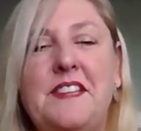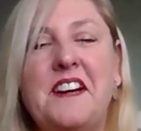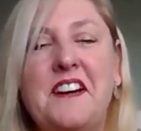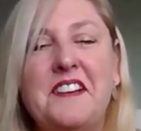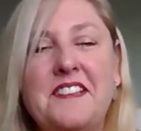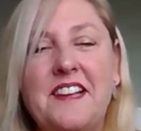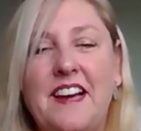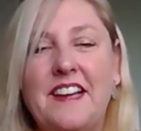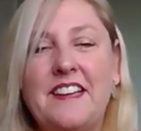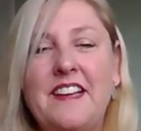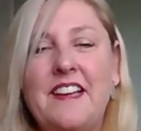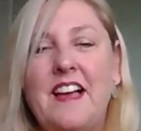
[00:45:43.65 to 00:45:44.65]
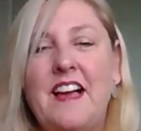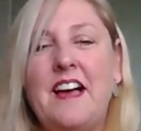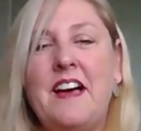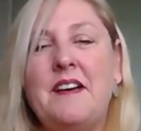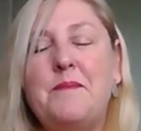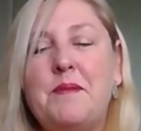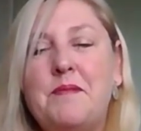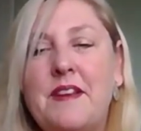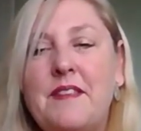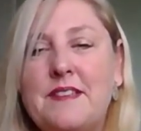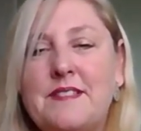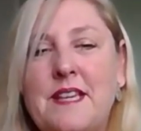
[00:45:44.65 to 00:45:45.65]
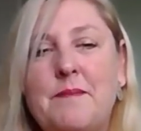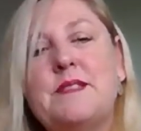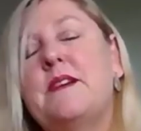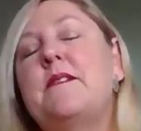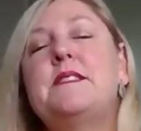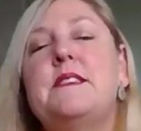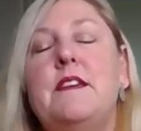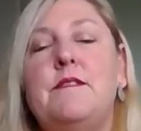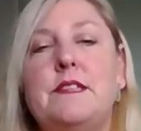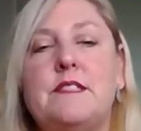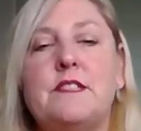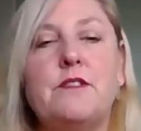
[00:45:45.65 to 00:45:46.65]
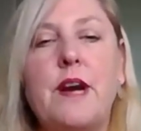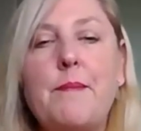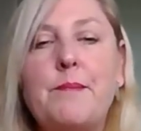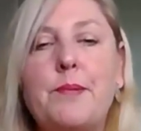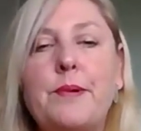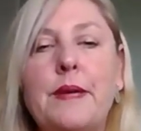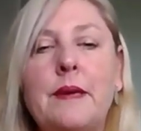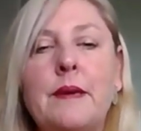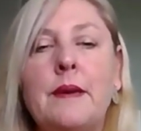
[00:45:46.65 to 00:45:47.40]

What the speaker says: but one of the examples I always give is scrapbooking.